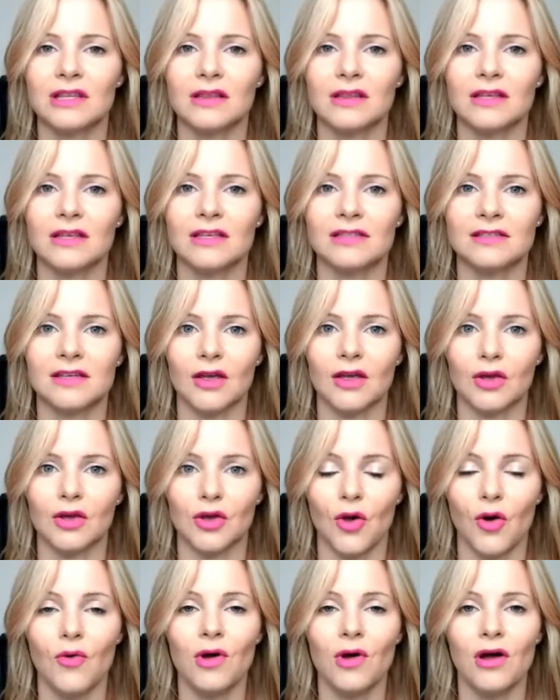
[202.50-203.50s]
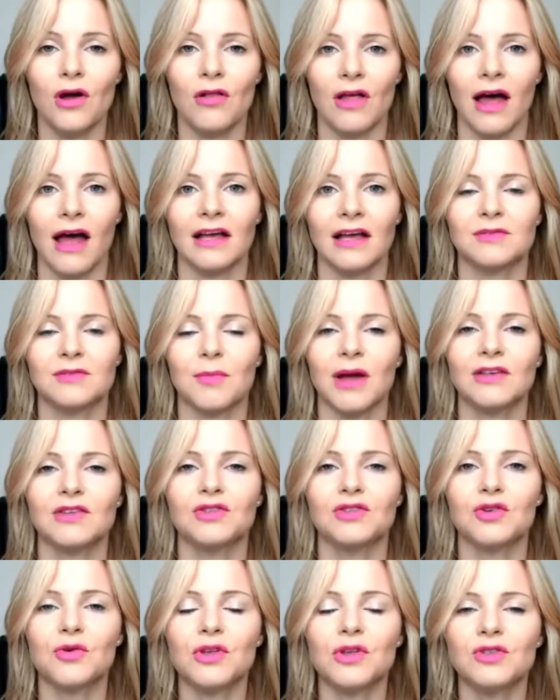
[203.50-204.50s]
this yoga class, my
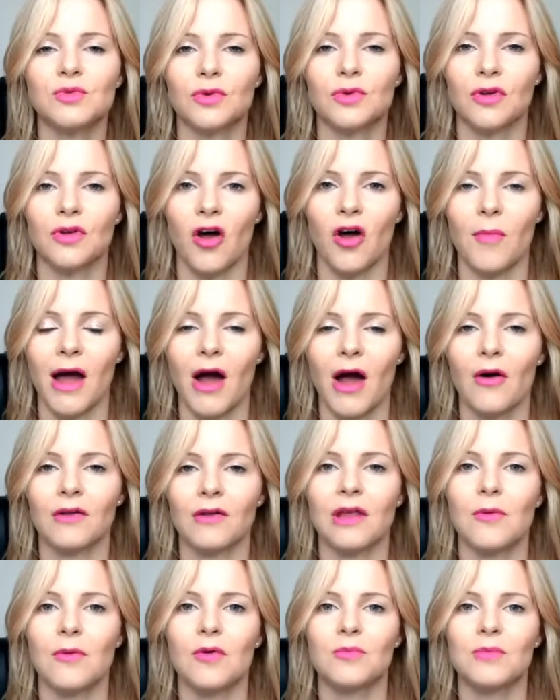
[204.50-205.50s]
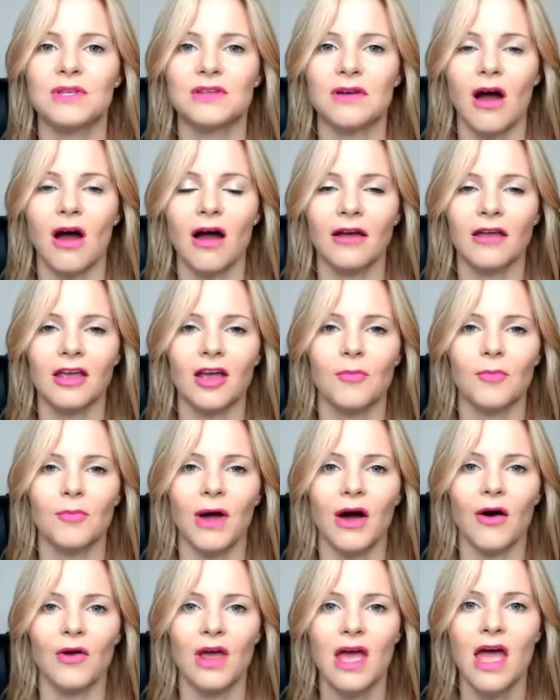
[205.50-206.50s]
students would come out and they would be talking
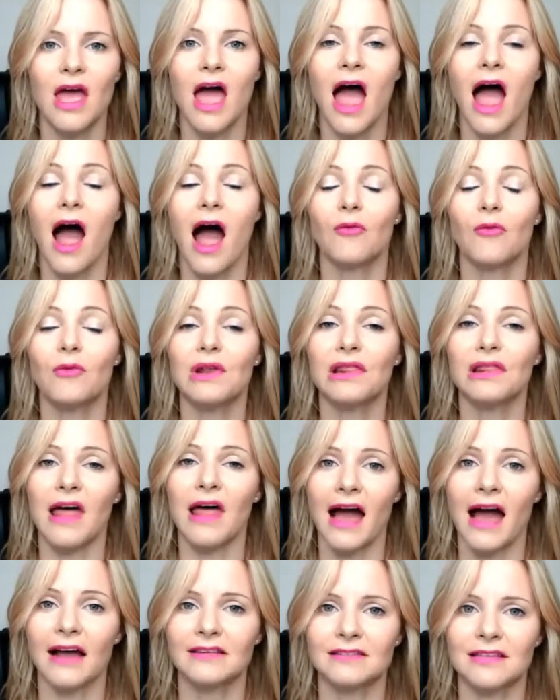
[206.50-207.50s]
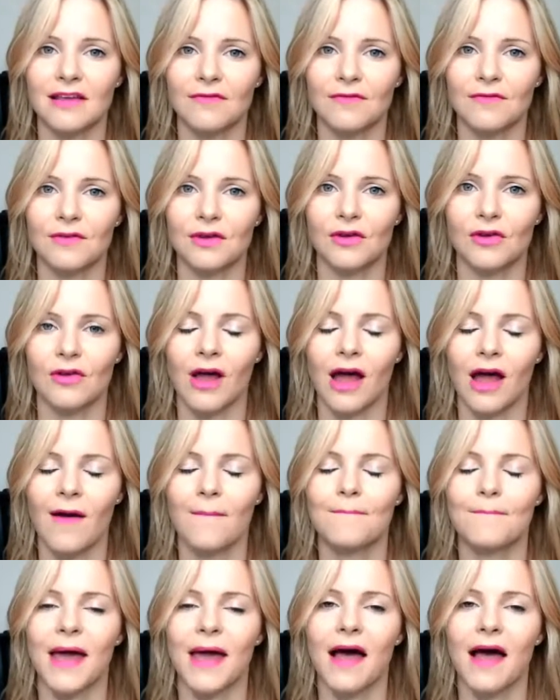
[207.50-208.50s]
about how relaxed they feel, how
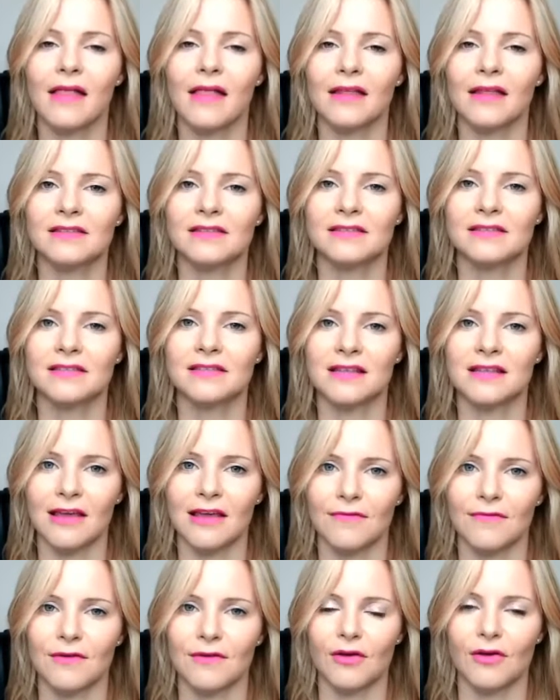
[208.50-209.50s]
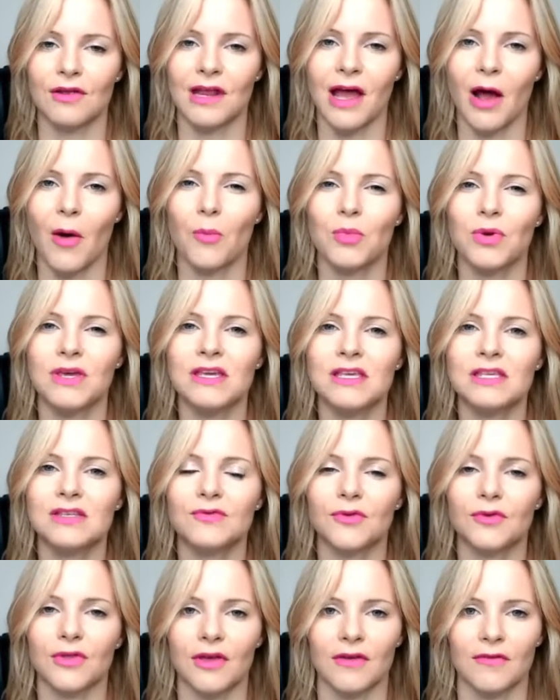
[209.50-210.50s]
balanced they feel, and how
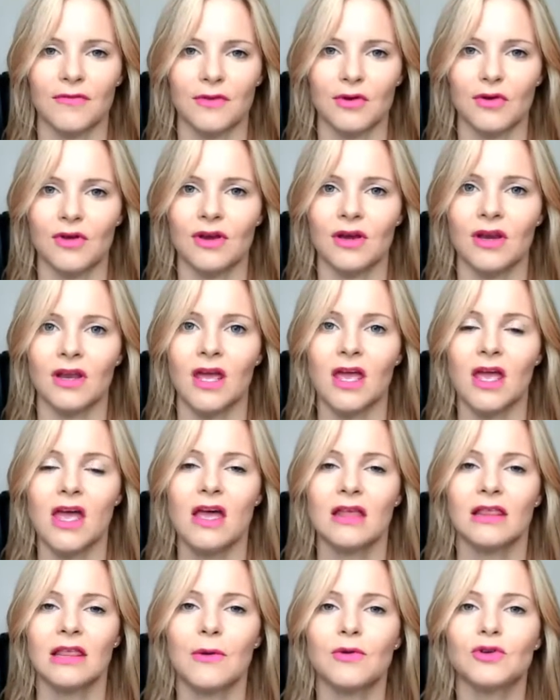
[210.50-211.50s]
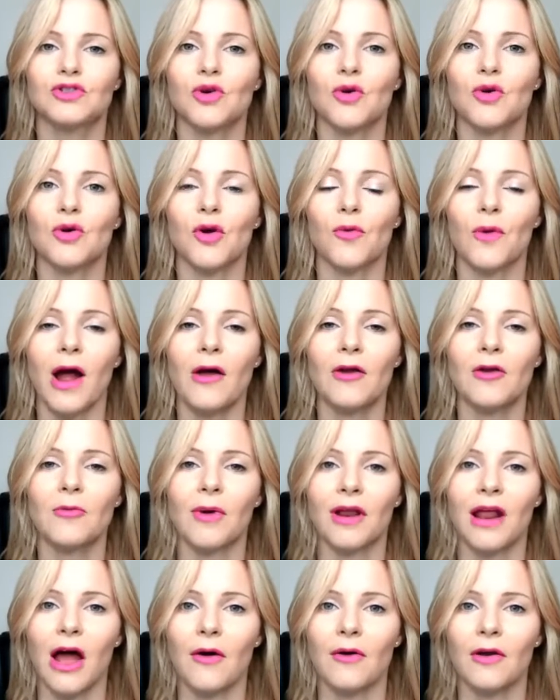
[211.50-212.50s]
peaceful they feel. And they would joke around
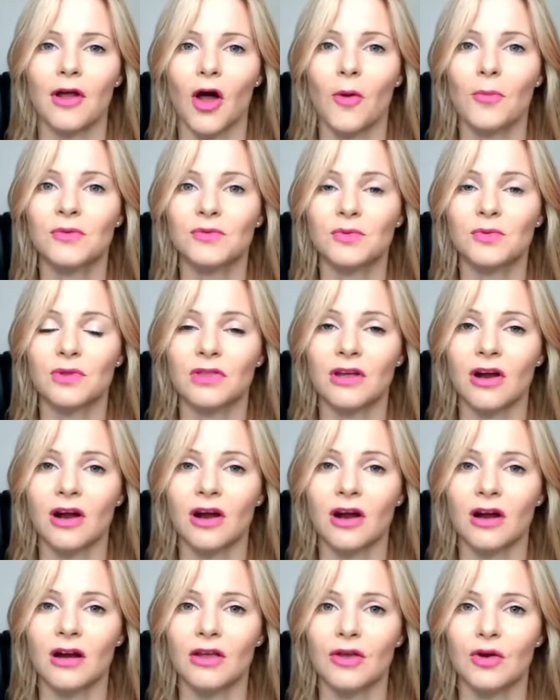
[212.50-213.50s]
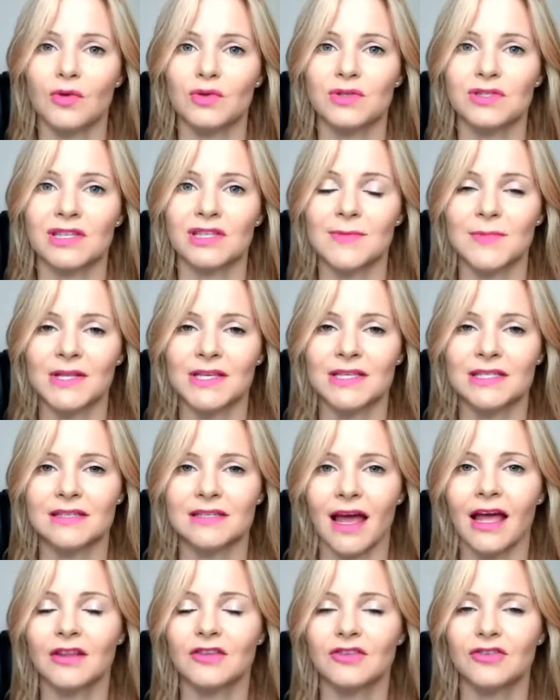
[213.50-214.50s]
about how it helps with their, you know, sleepless
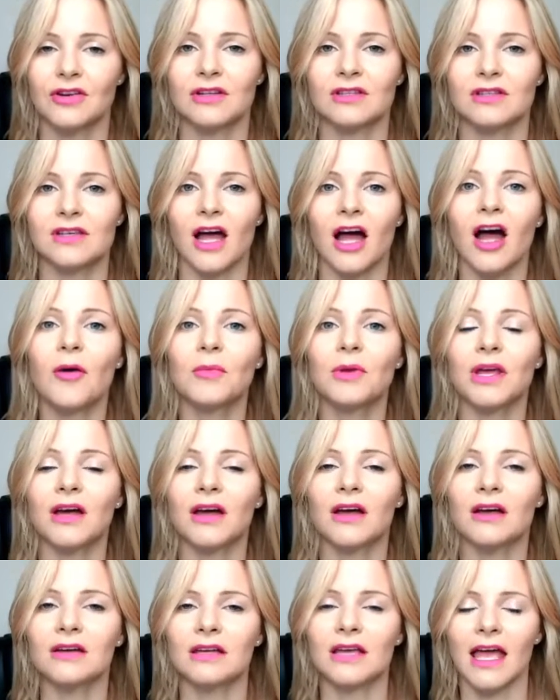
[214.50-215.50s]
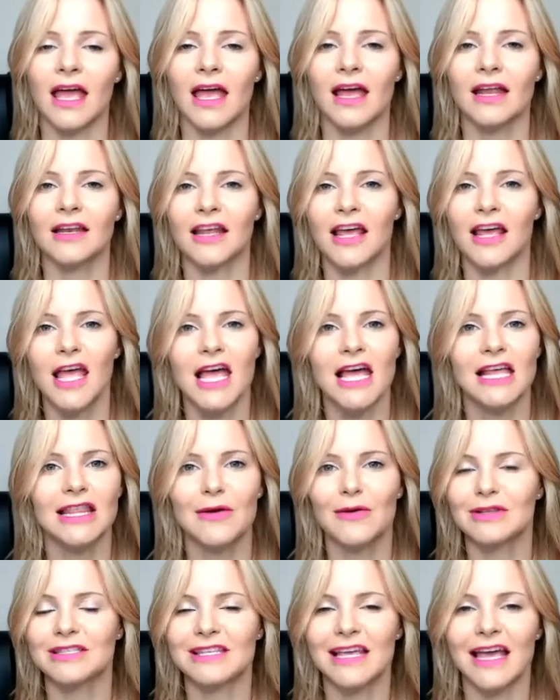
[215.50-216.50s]
nights or insomnia. And
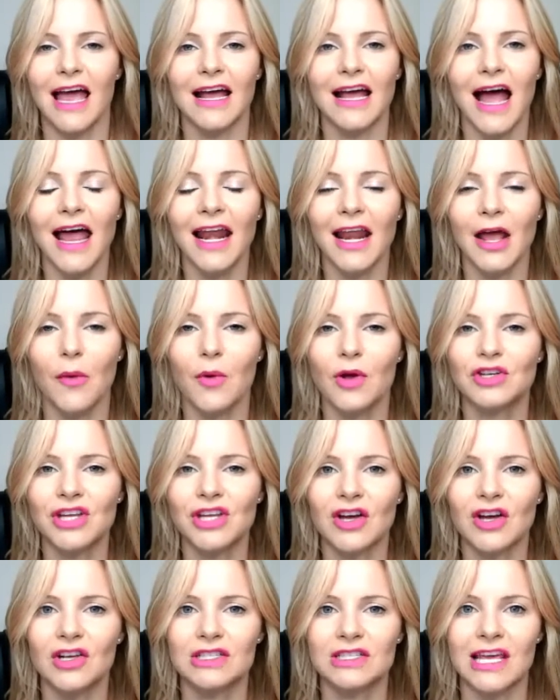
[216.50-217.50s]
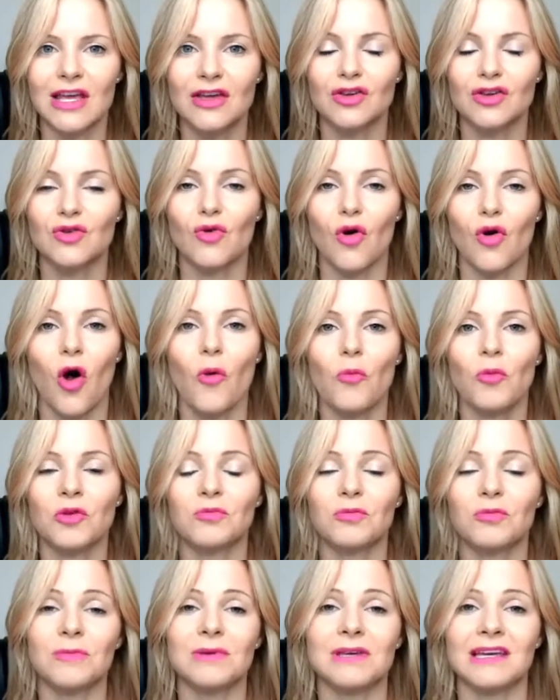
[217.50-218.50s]
they would say, God, I wish I could take you home
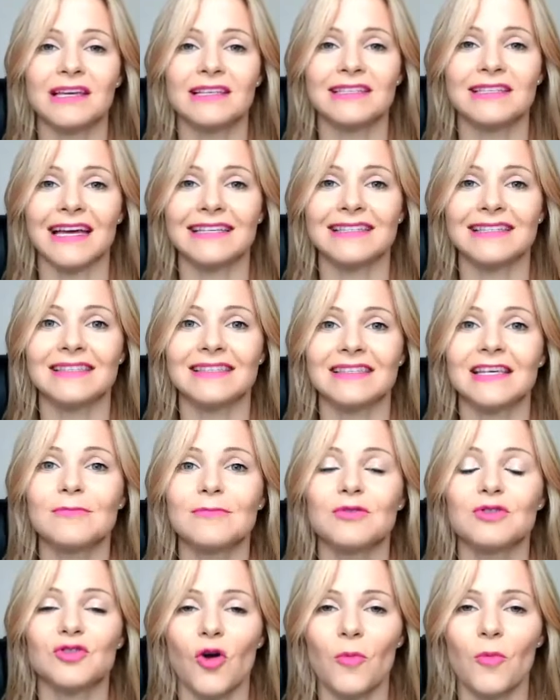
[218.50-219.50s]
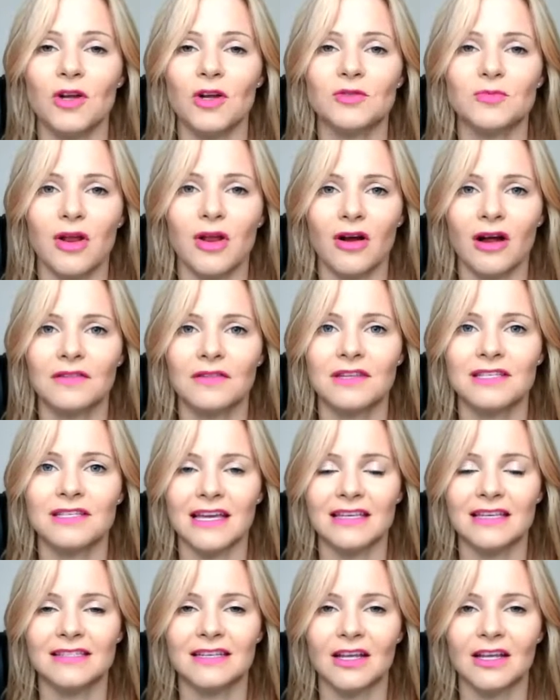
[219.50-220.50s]
with me because I sleep so much better on the
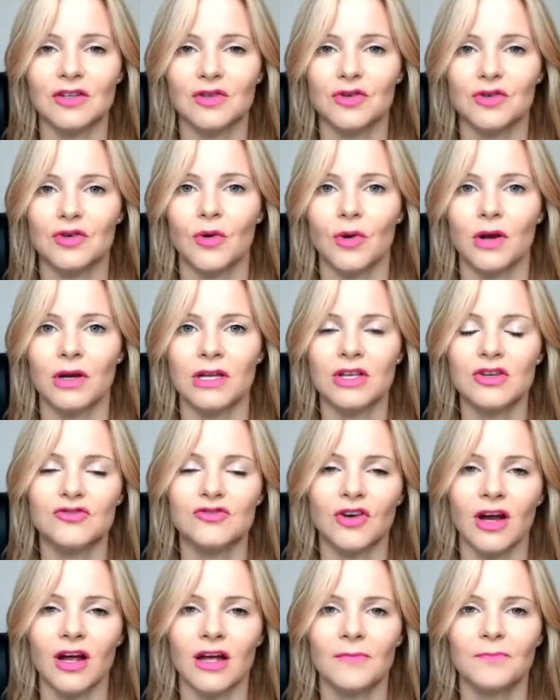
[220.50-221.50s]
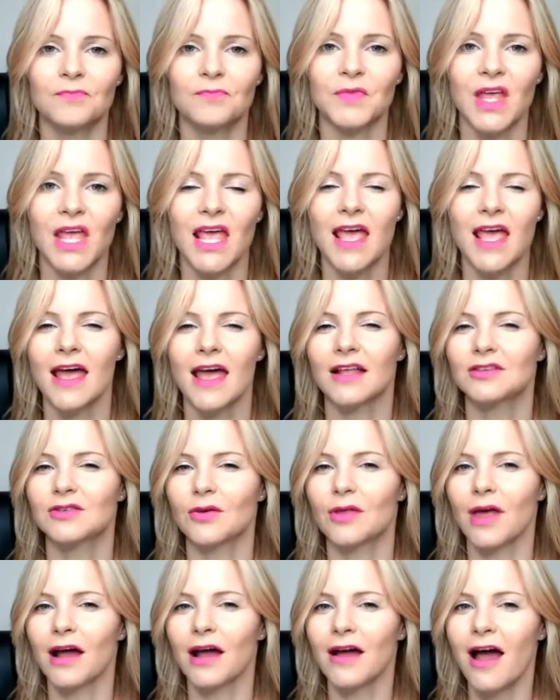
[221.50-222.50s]
days that I do yoga nidra. And
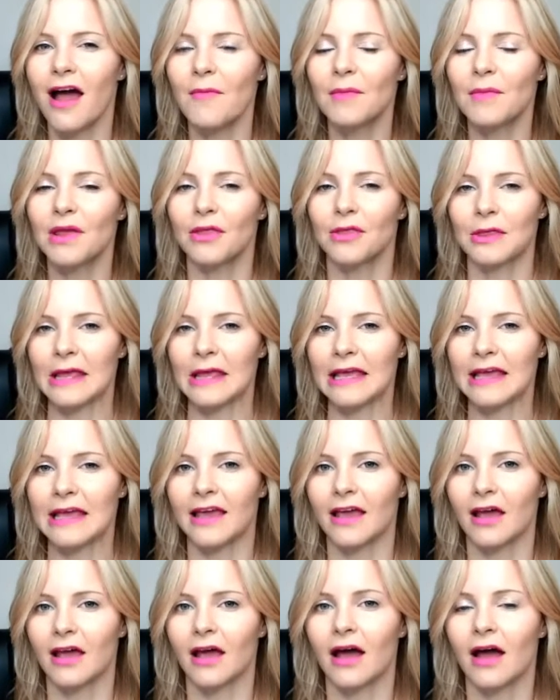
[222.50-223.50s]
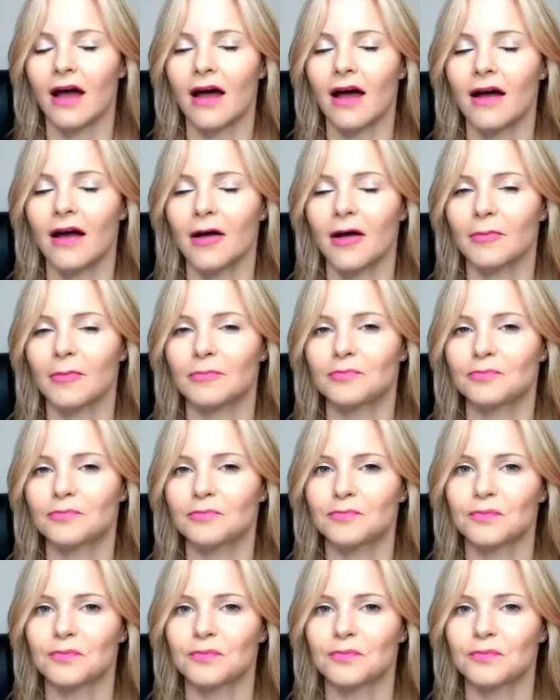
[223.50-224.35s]
so that got me thinking um,